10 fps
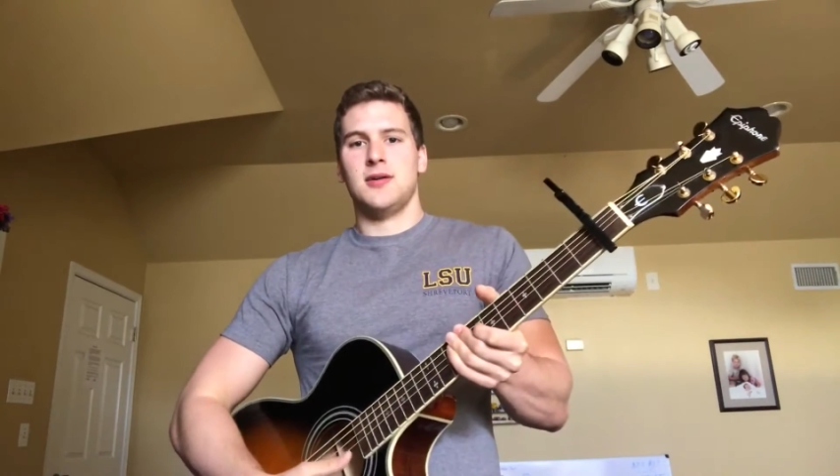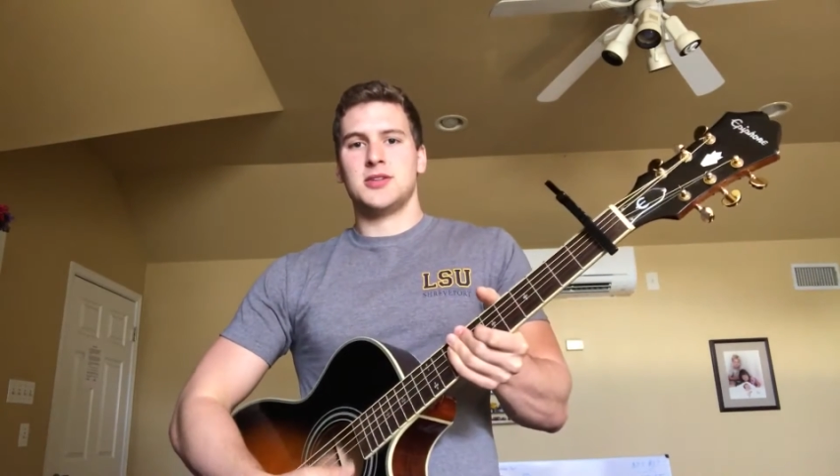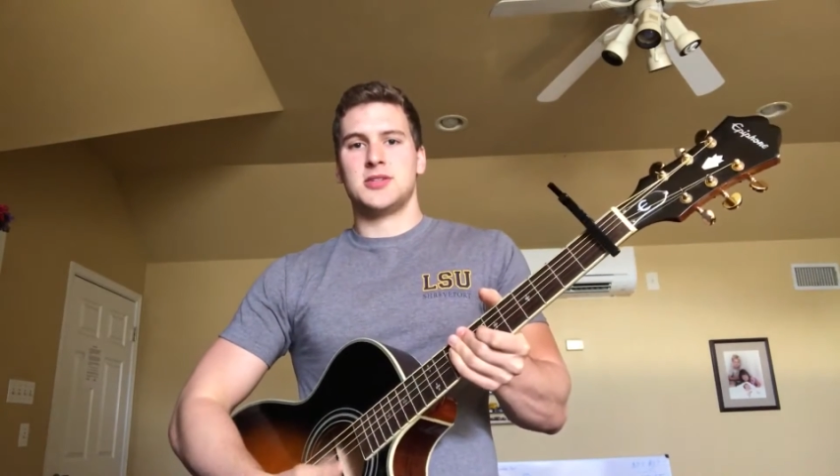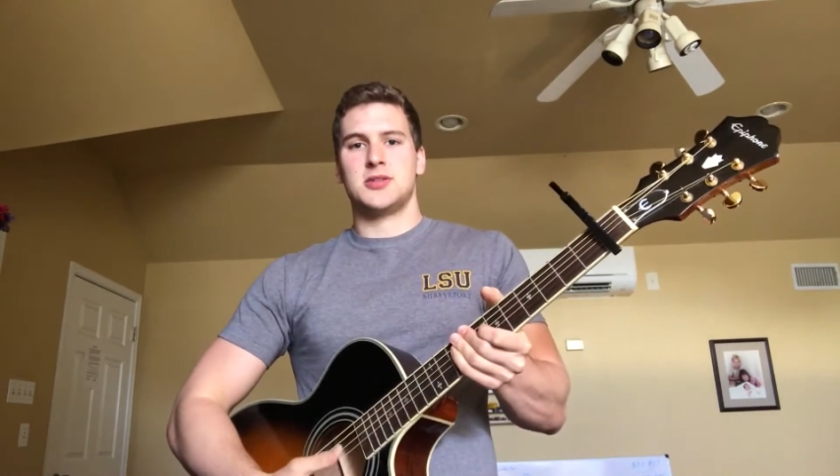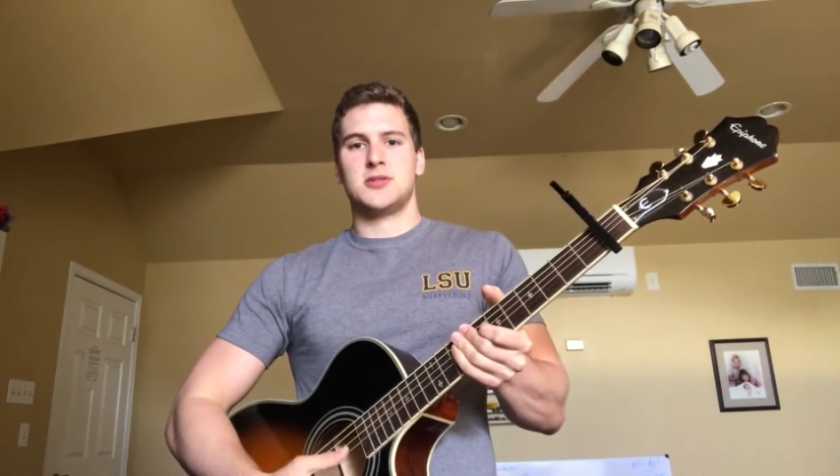
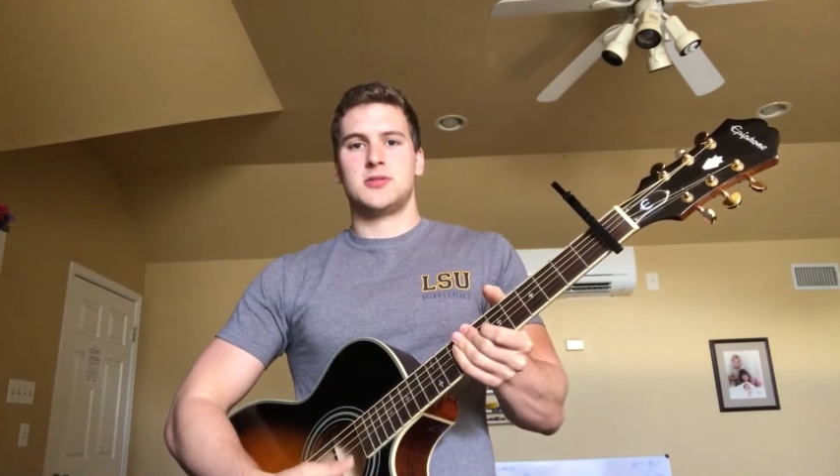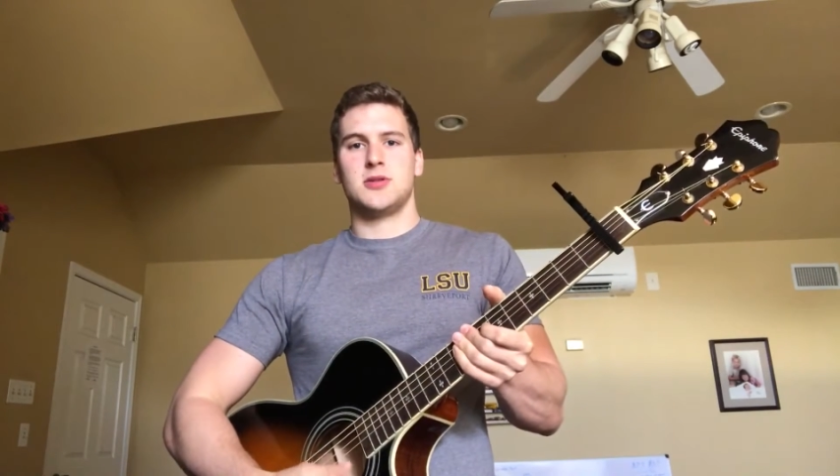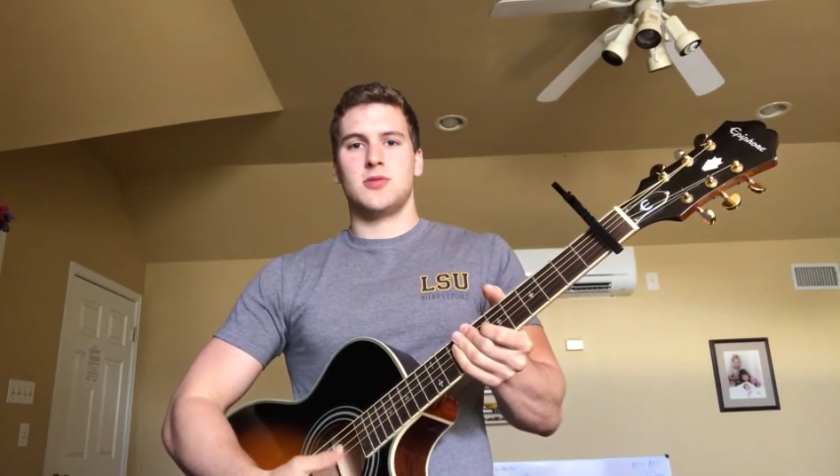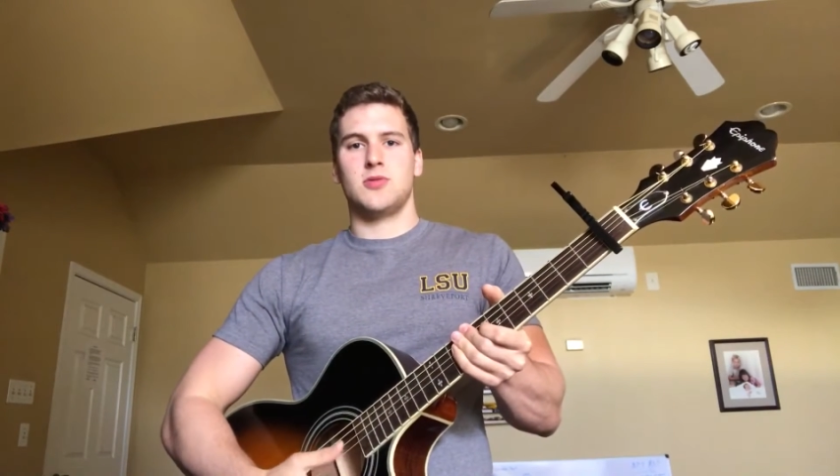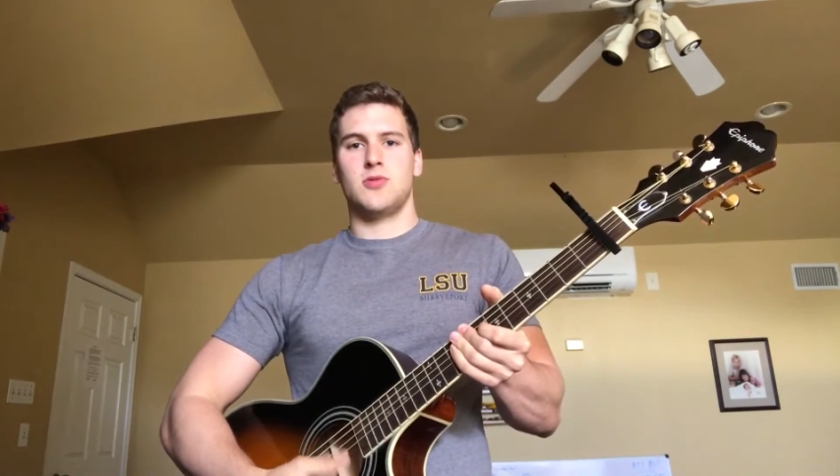
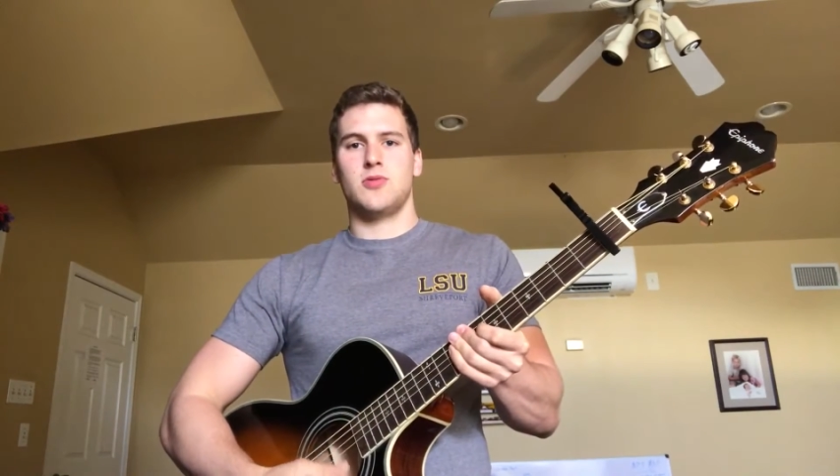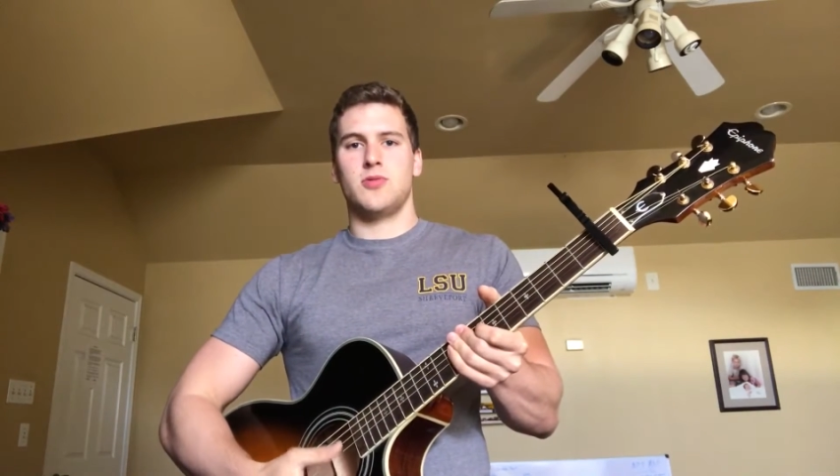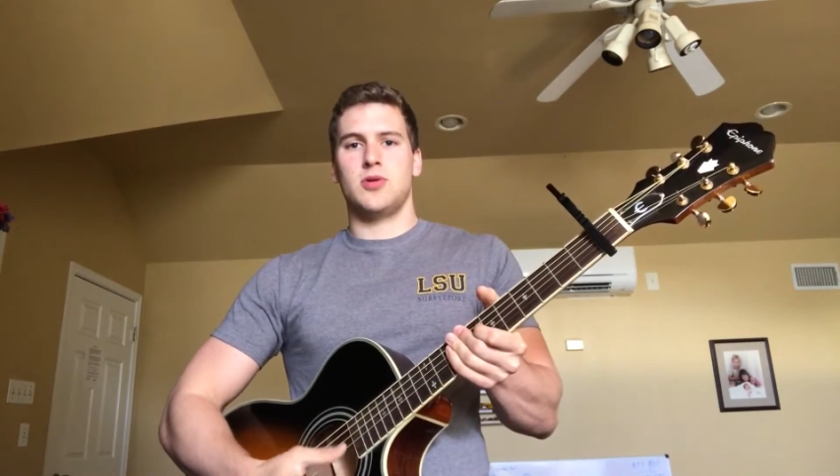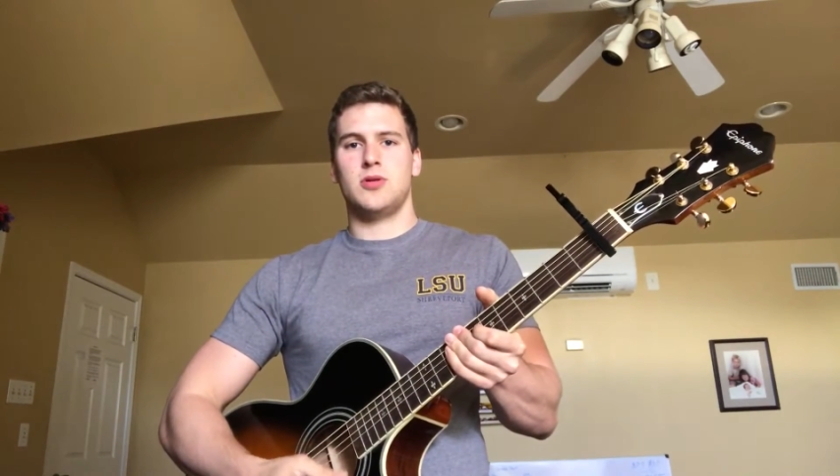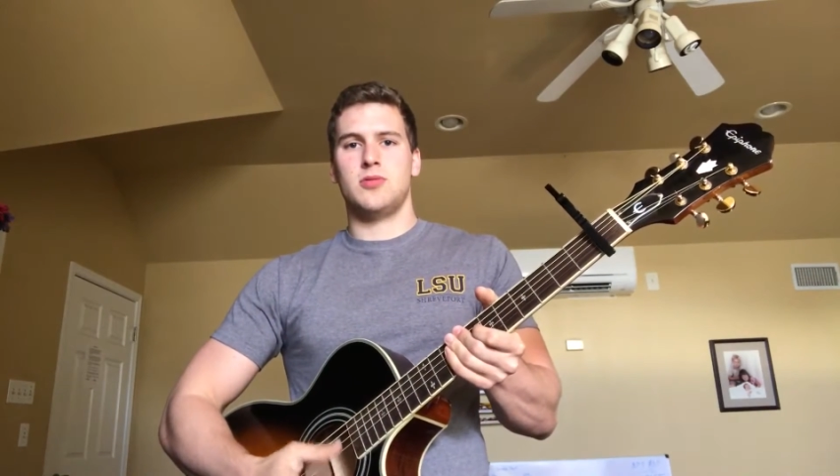
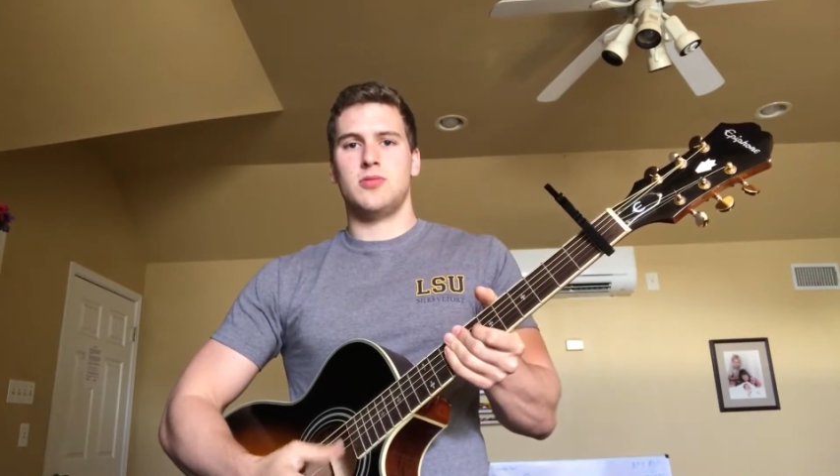So